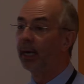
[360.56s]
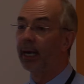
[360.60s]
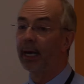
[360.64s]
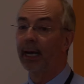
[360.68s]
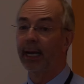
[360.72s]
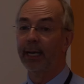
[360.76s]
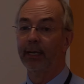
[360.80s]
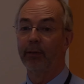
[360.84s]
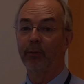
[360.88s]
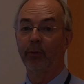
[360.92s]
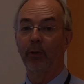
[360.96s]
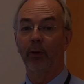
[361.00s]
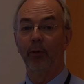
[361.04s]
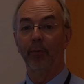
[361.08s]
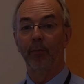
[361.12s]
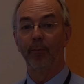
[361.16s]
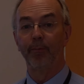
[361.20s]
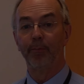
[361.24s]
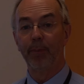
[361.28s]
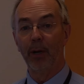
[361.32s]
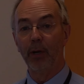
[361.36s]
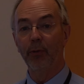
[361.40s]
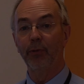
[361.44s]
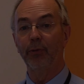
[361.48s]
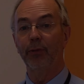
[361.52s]
and
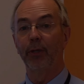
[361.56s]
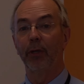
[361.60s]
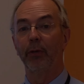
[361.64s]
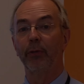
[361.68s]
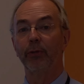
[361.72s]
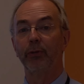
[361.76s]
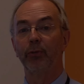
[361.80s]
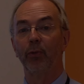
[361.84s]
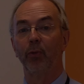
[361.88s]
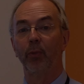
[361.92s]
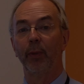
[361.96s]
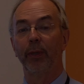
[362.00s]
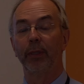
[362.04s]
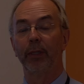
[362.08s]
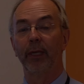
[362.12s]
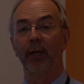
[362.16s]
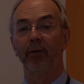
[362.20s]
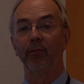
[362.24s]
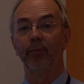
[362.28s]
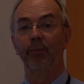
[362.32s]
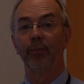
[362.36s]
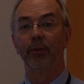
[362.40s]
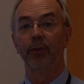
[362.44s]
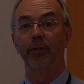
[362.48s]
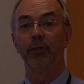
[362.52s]
both those were with
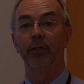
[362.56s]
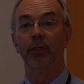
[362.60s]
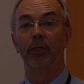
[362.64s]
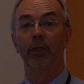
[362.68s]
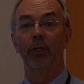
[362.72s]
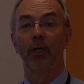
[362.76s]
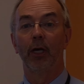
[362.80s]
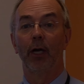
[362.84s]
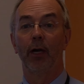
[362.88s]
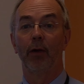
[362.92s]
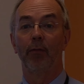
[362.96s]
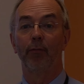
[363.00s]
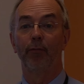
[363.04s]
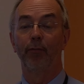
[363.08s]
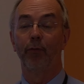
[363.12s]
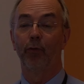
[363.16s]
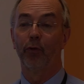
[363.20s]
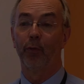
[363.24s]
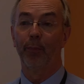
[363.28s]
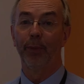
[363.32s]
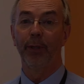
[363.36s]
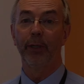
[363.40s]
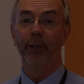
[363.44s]
government for a